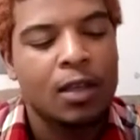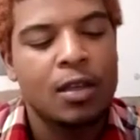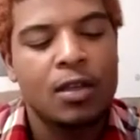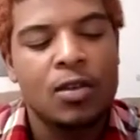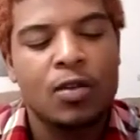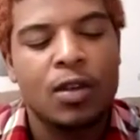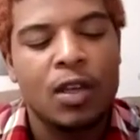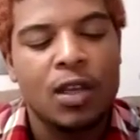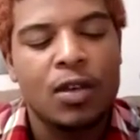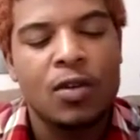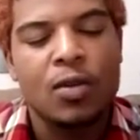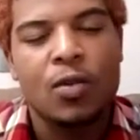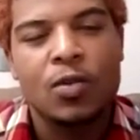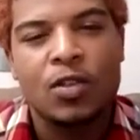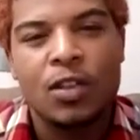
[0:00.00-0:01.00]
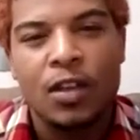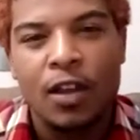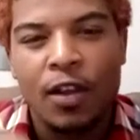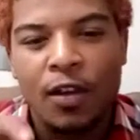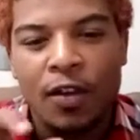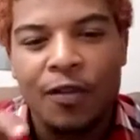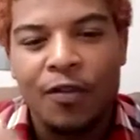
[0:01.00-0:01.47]
You can use
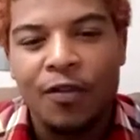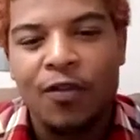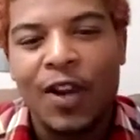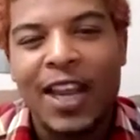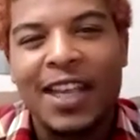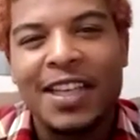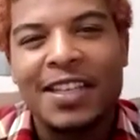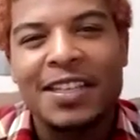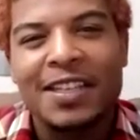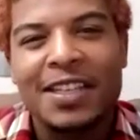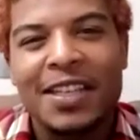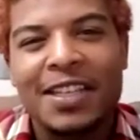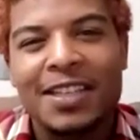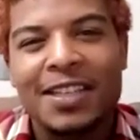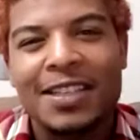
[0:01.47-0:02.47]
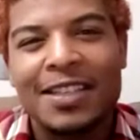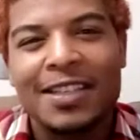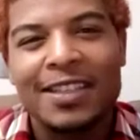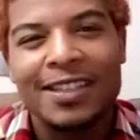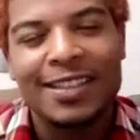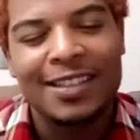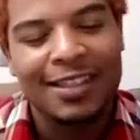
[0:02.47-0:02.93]
frankincense.
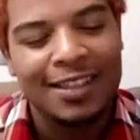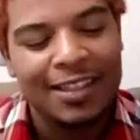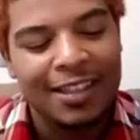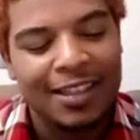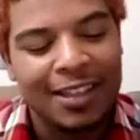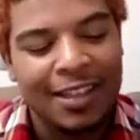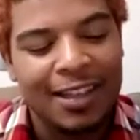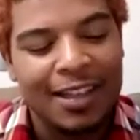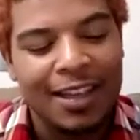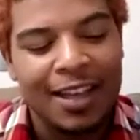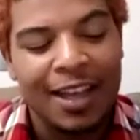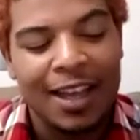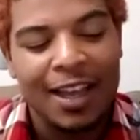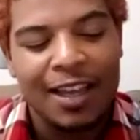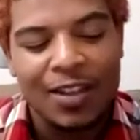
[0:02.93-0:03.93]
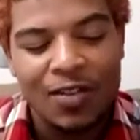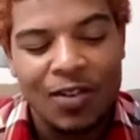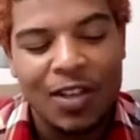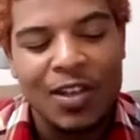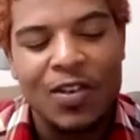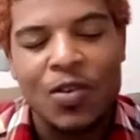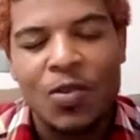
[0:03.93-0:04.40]
You
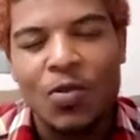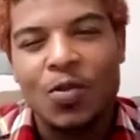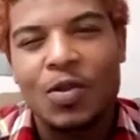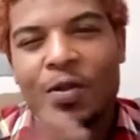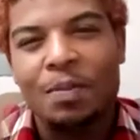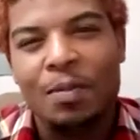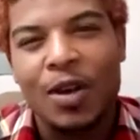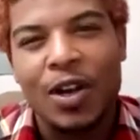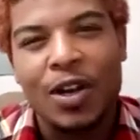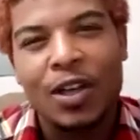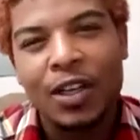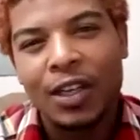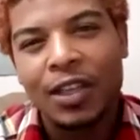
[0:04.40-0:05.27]
can use myrrh.